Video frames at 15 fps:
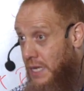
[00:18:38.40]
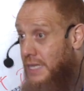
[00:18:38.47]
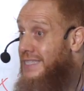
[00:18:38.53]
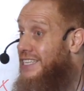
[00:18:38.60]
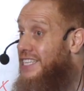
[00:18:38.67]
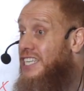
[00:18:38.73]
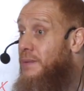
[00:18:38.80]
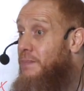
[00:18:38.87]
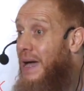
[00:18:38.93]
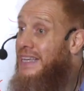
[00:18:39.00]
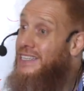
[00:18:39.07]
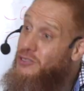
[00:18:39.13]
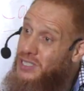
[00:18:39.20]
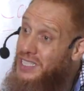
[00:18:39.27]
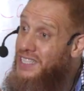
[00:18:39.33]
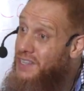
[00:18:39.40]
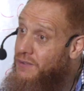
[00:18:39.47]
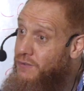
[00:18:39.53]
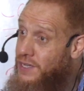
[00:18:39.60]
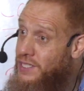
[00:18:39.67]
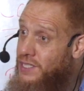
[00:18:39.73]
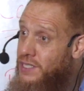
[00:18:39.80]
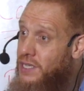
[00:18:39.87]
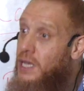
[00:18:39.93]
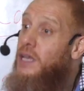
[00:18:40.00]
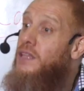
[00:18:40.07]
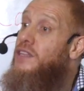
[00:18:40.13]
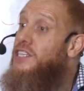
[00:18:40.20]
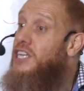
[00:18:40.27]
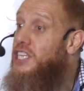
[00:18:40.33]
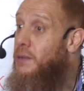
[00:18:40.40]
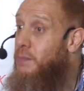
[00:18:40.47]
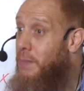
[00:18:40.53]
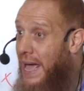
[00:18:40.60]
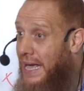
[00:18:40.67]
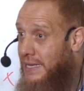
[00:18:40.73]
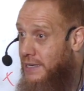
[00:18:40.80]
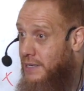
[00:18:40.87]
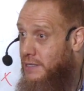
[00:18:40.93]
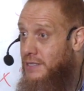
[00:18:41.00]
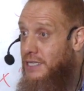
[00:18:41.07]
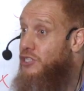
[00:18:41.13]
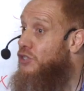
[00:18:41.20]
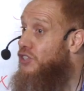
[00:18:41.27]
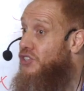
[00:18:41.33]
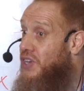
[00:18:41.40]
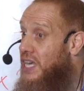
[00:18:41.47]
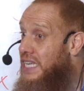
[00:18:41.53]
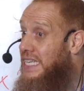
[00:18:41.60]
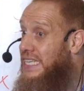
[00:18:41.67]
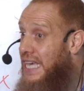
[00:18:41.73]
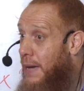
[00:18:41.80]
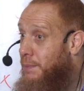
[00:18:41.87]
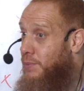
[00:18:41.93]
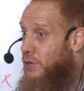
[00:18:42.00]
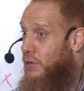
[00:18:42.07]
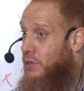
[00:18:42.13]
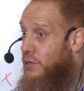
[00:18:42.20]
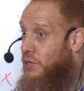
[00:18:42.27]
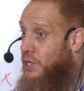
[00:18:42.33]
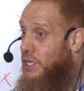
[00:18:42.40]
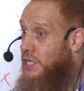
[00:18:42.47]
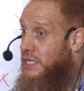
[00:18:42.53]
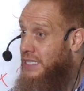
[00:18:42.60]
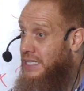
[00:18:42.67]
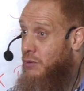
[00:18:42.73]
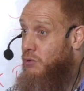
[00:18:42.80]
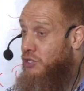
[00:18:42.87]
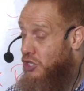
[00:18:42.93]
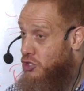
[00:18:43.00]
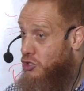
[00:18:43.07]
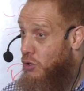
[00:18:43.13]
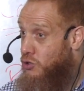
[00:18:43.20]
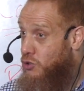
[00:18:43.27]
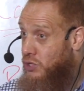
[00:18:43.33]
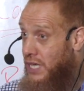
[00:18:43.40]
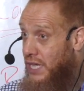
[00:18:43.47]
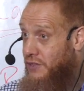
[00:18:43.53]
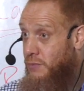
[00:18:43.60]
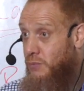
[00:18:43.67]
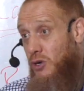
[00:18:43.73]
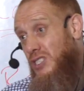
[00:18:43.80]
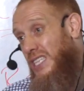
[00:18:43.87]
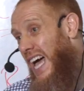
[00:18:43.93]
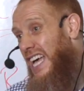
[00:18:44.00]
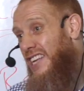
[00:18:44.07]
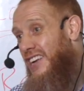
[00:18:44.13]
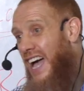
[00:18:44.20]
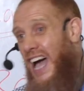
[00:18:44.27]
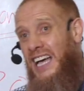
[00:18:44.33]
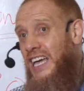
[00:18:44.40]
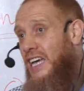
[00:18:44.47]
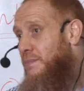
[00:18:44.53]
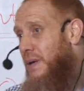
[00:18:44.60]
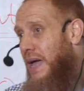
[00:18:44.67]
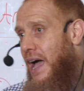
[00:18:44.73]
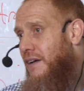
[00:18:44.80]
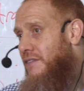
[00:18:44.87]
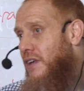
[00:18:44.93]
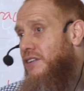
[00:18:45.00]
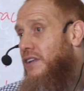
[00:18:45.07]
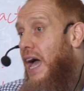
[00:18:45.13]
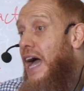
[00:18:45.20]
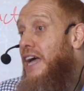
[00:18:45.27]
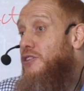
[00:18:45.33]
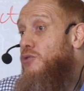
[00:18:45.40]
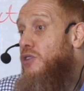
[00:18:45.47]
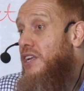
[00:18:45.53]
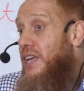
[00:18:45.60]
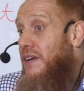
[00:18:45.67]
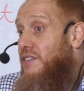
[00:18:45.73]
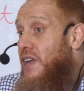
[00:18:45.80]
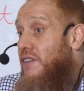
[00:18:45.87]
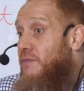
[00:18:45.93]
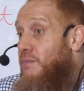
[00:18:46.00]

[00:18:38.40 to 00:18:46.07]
They're not a bank. You see the difference? They're not a bank. They don't trade in capital. They say we just go together because I do not have enough